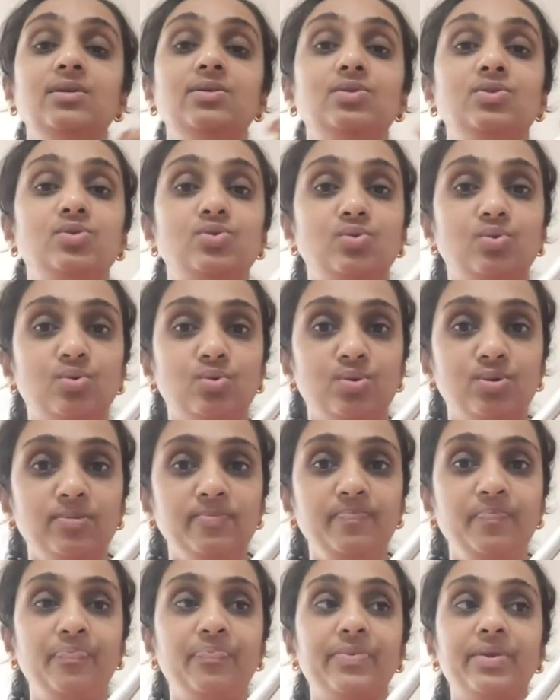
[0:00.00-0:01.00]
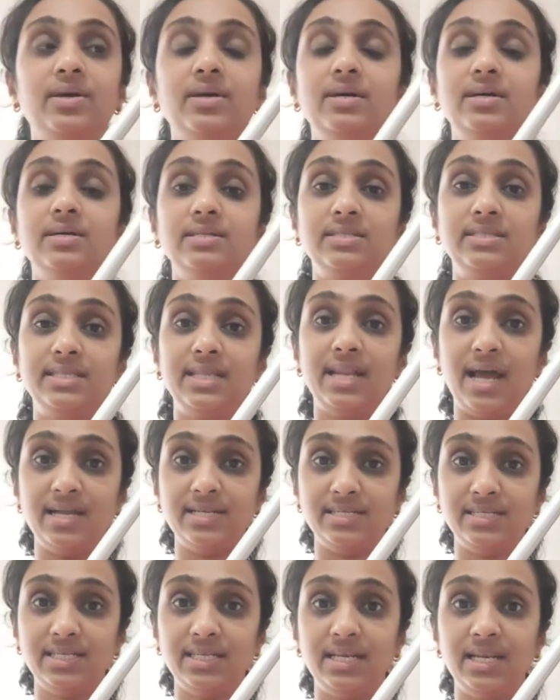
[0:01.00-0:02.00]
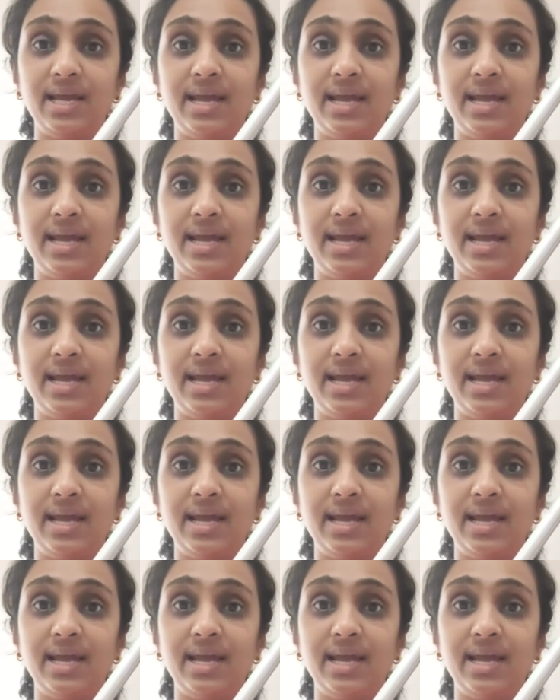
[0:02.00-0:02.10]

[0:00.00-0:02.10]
So a slanting